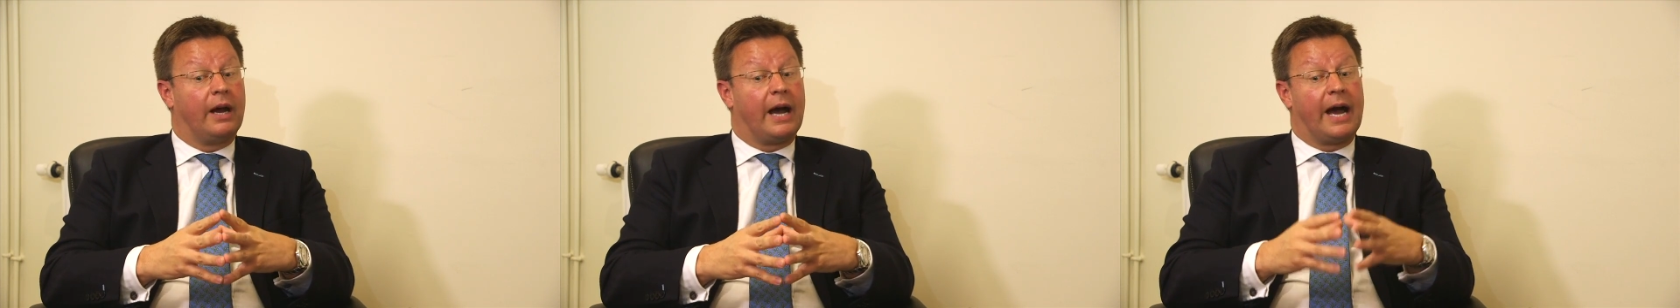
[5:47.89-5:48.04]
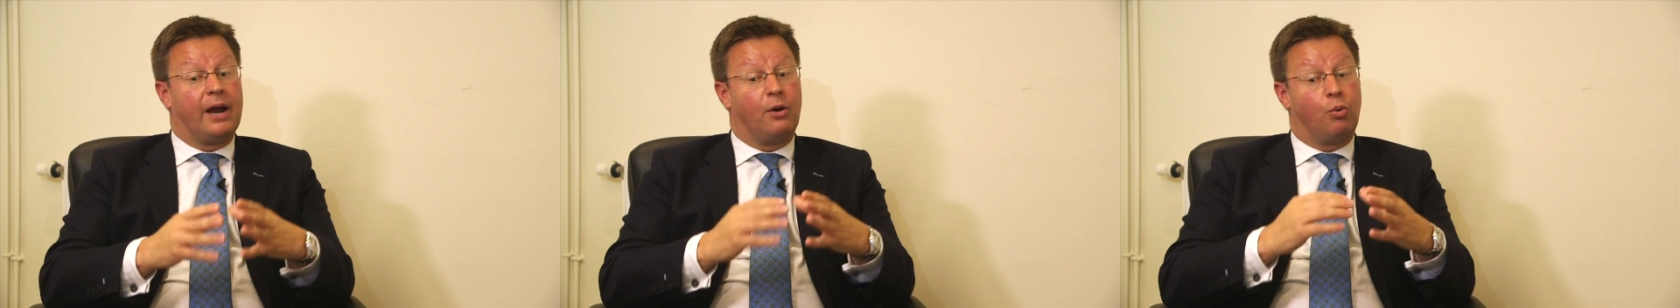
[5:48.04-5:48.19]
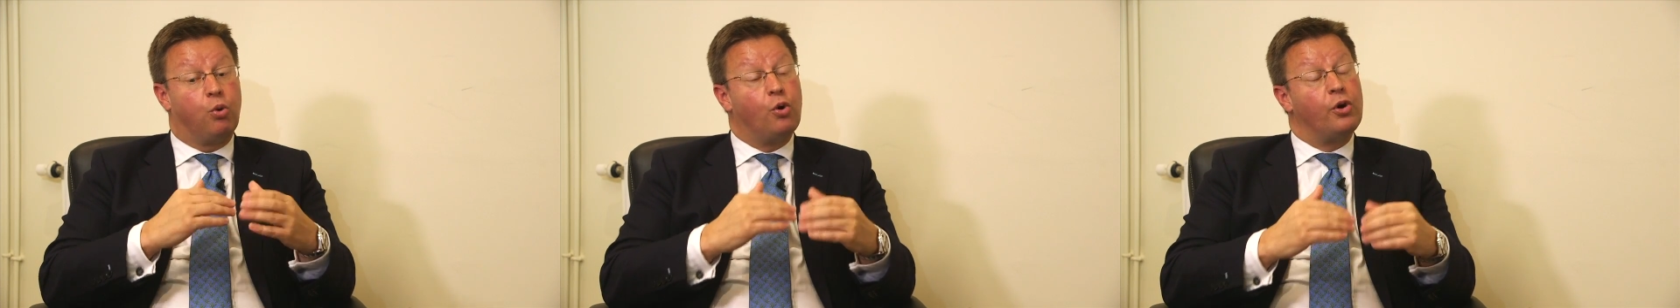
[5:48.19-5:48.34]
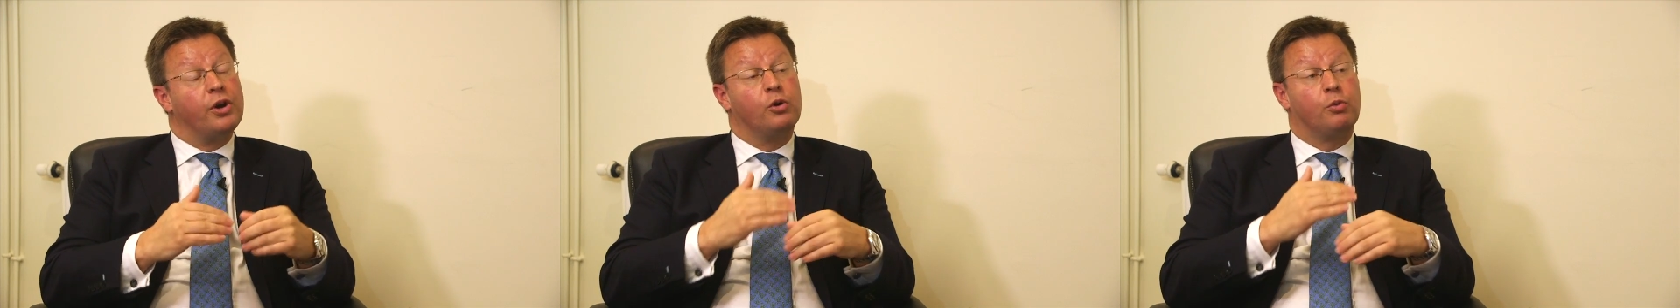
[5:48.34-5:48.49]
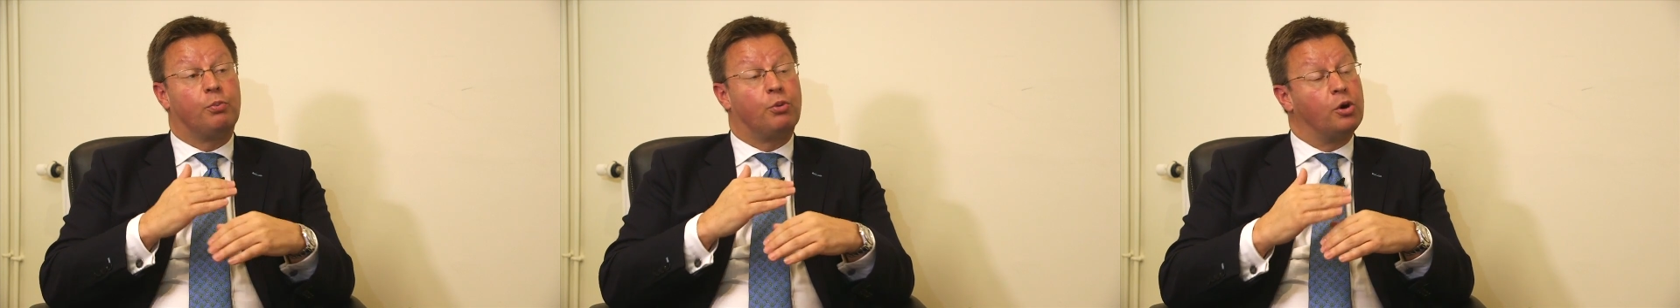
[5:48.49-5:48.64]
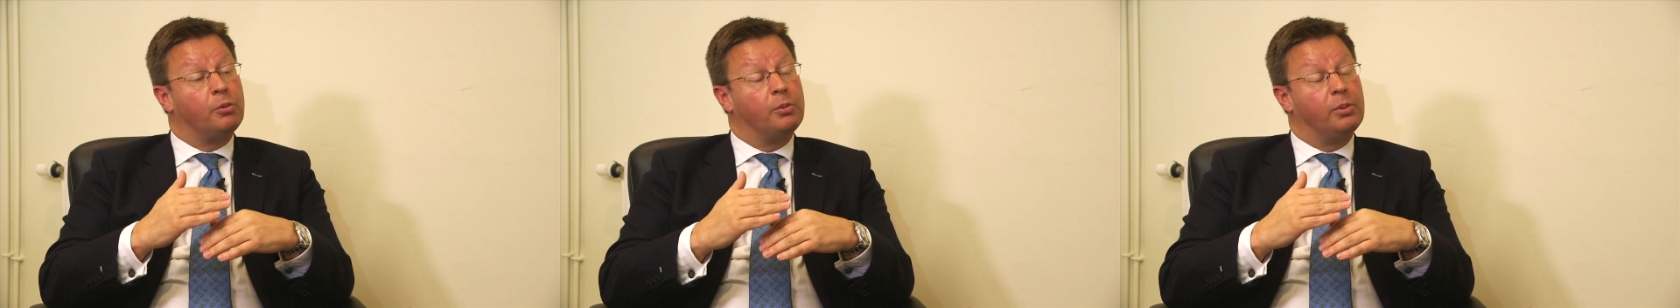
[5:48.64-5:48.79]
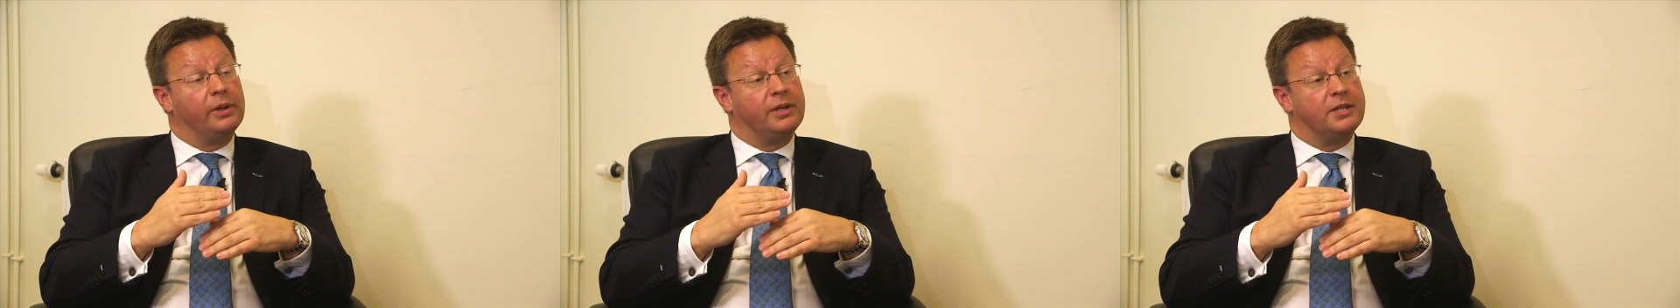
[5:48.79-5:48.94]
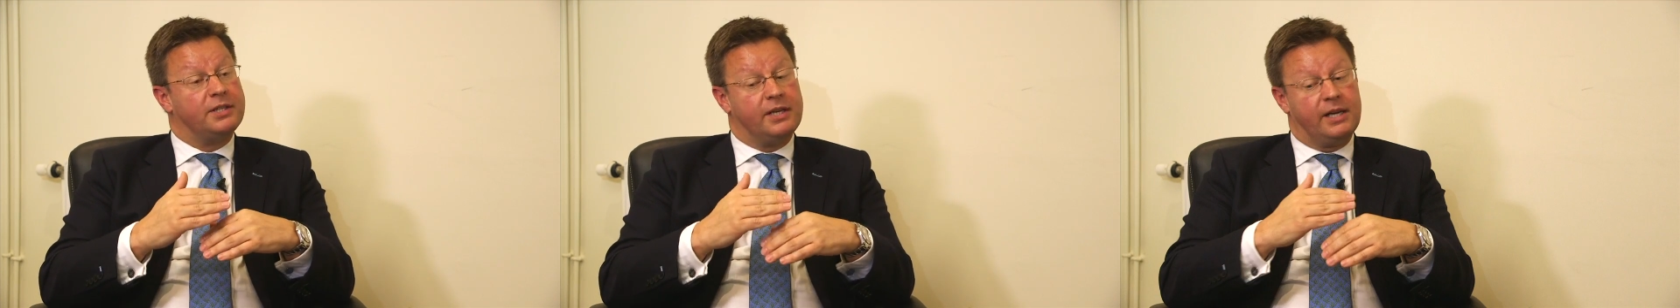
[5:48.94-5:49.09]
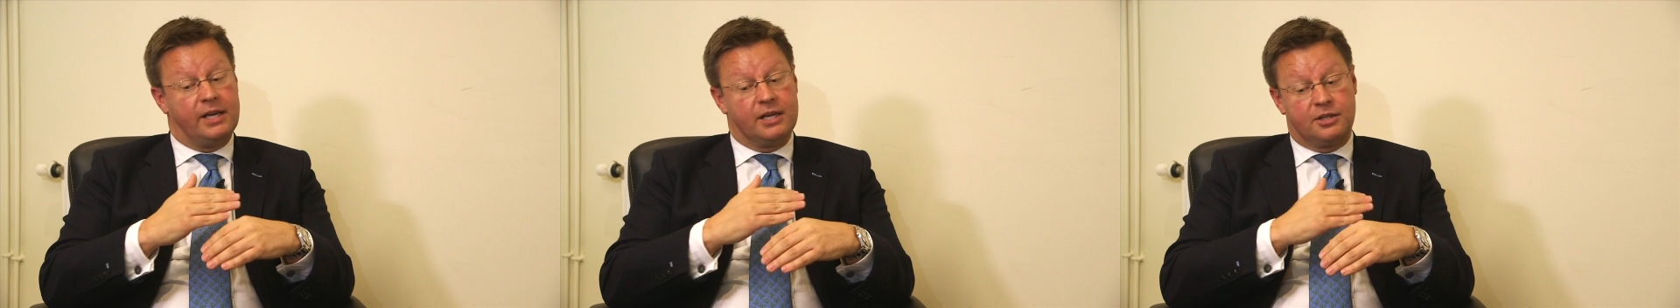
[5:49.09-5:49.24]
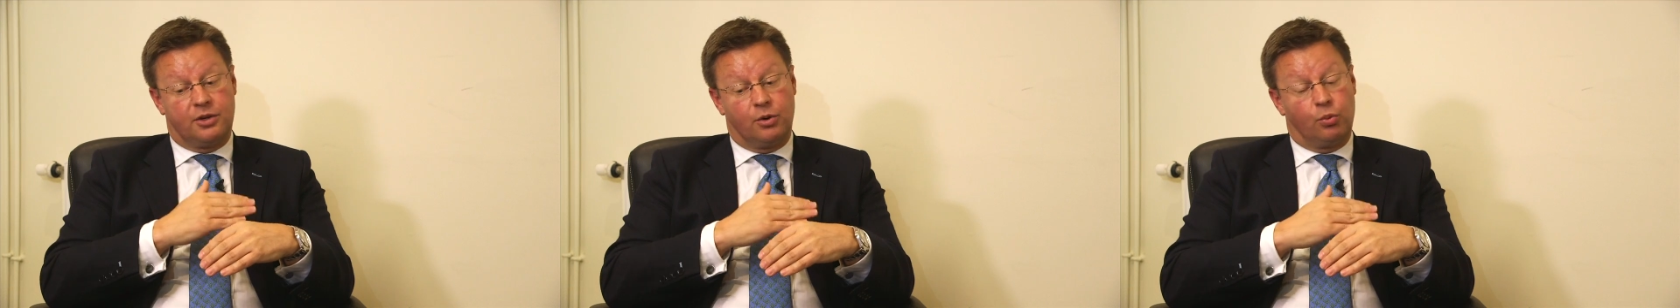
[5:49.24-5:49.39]
And what you'll probably
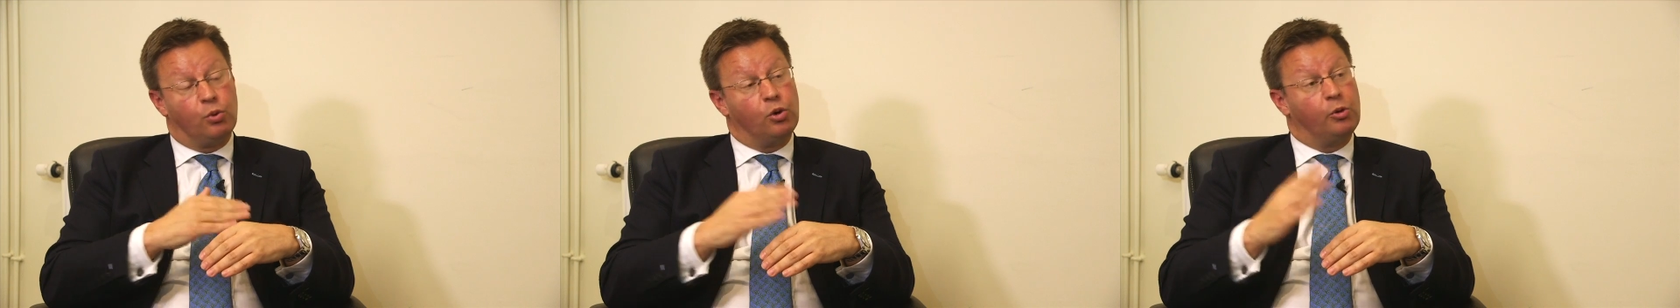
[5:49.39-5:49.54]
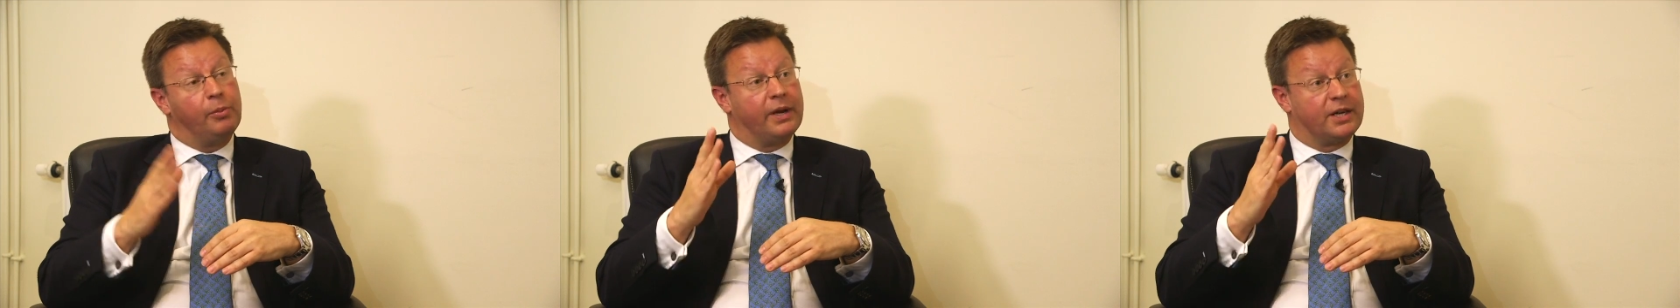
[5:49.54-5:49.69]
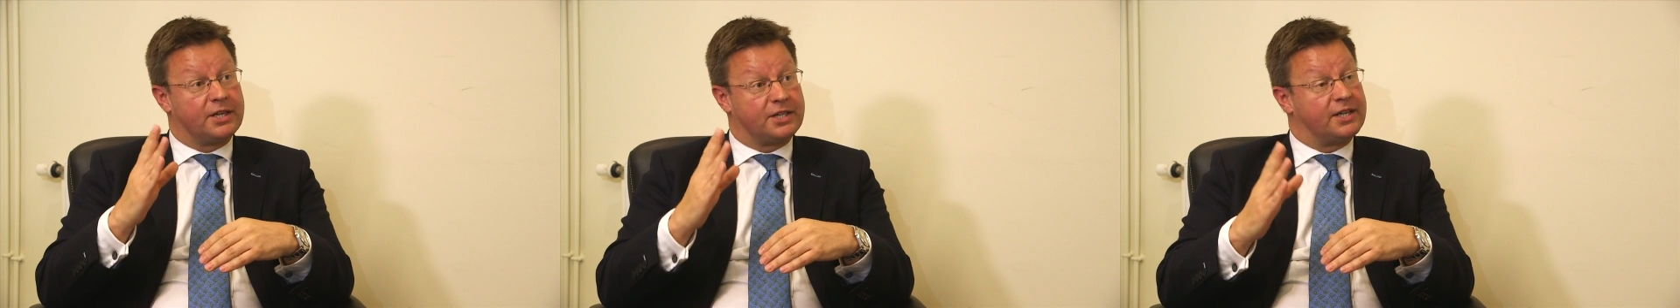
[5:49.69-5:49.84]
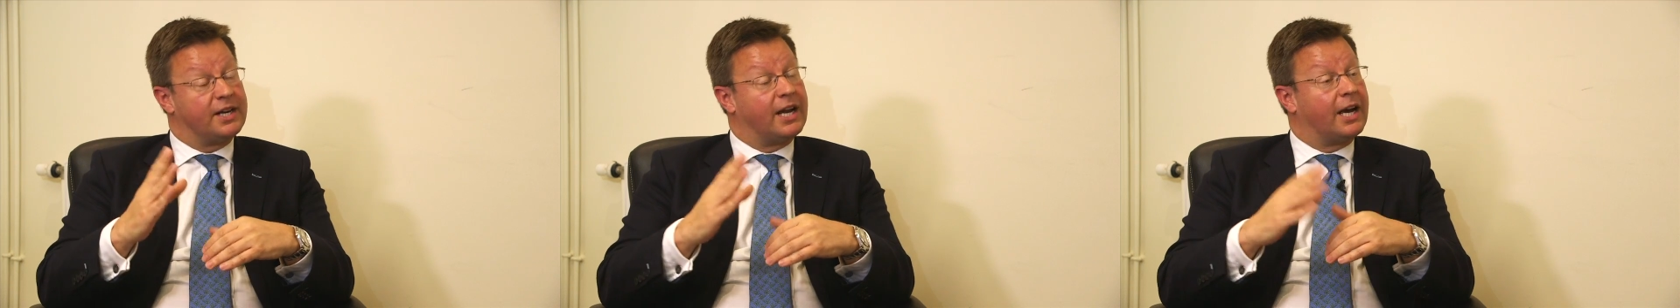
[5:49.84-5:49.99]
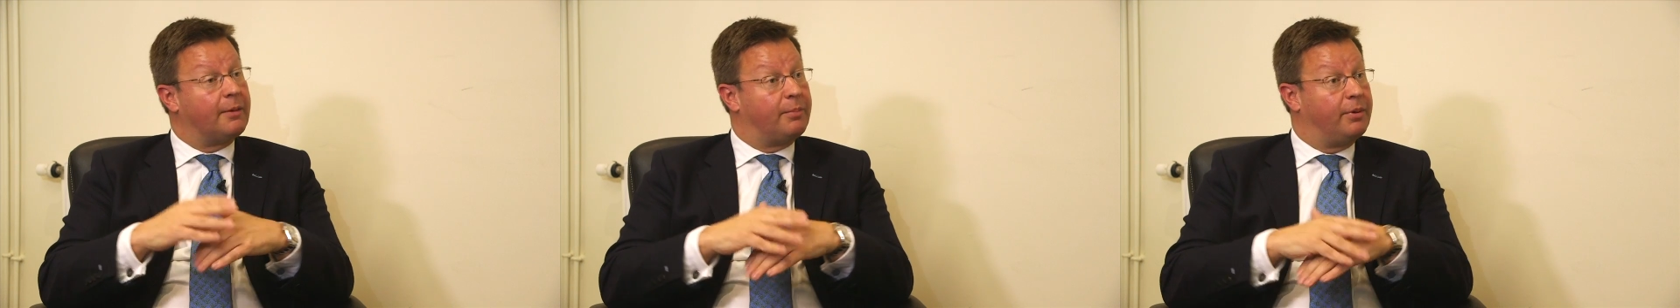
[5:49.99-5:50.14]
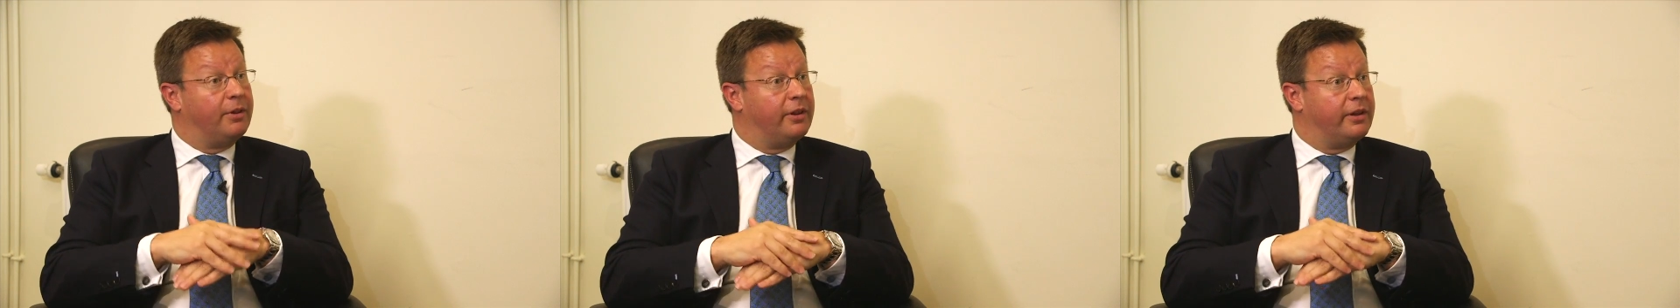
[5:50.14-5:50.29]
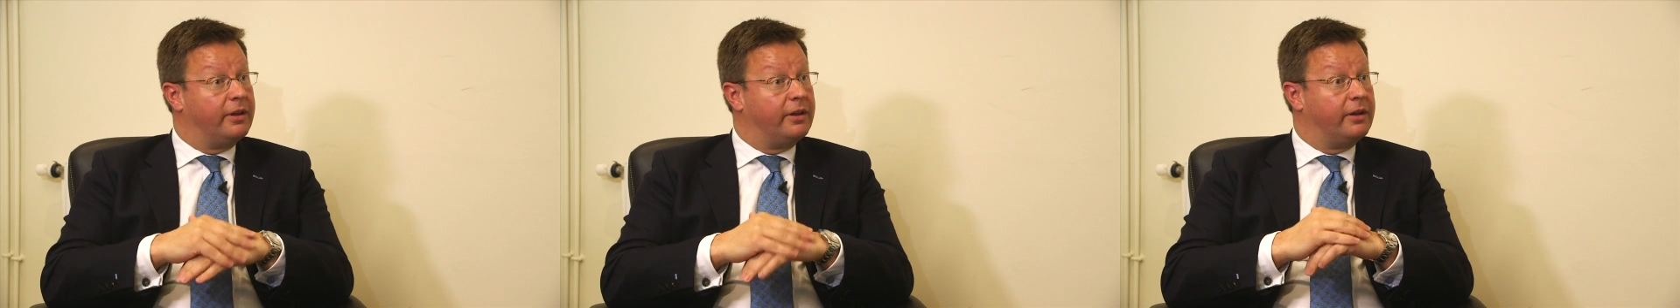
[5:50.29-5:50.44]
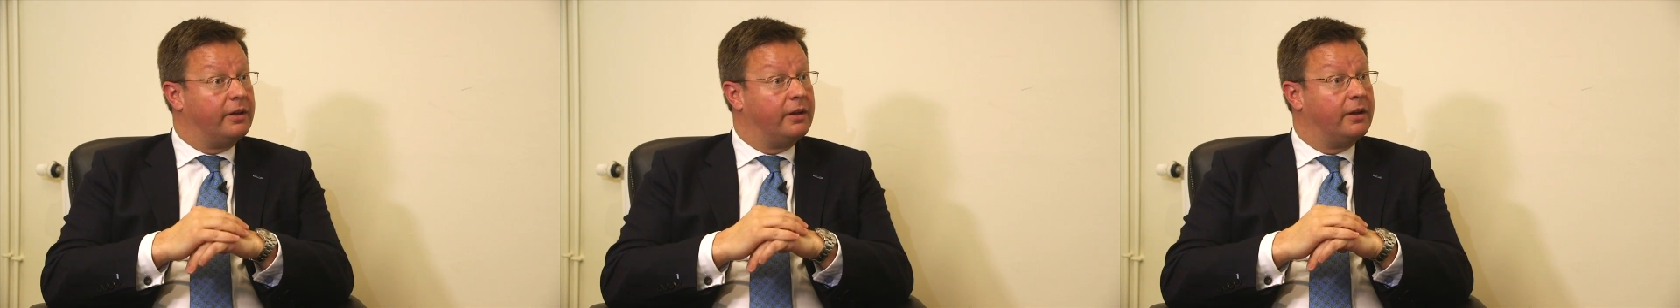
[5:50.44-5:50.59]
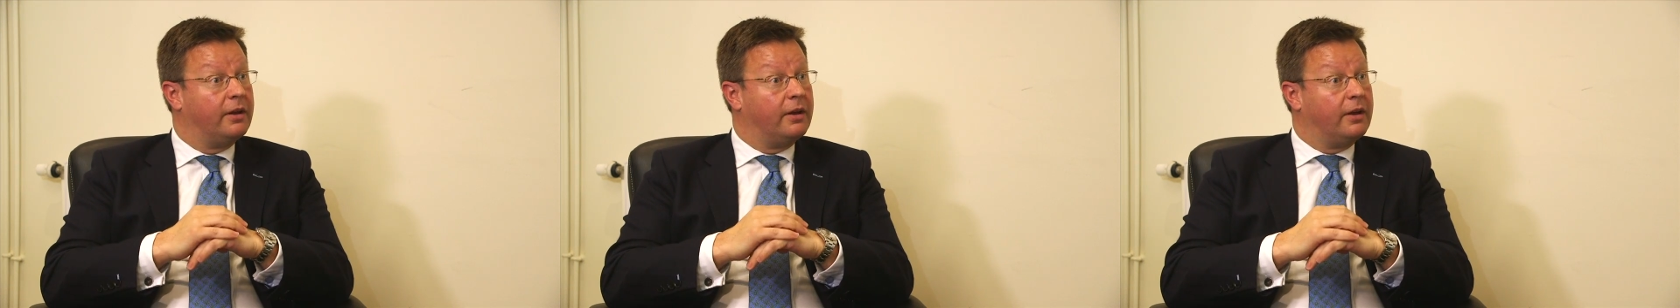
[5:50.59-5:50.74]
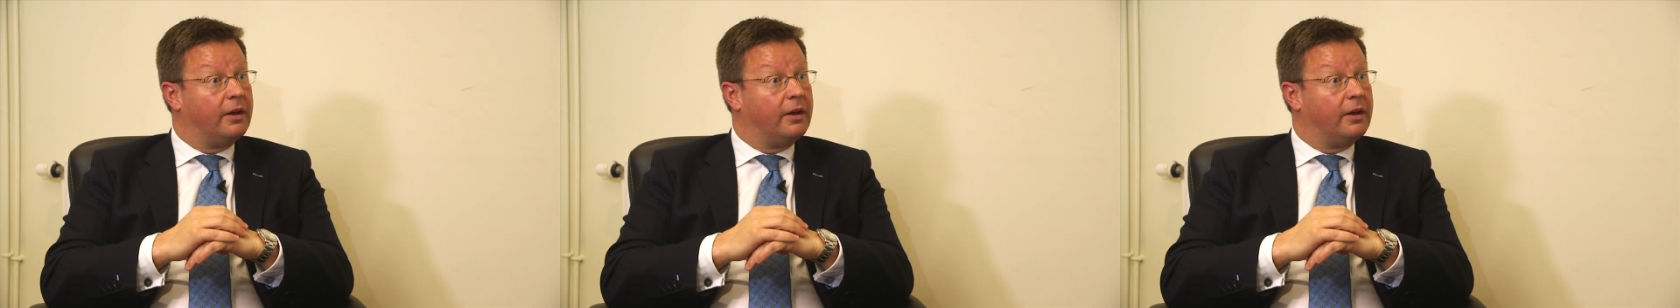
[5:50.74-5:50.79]
see is there will be a snap in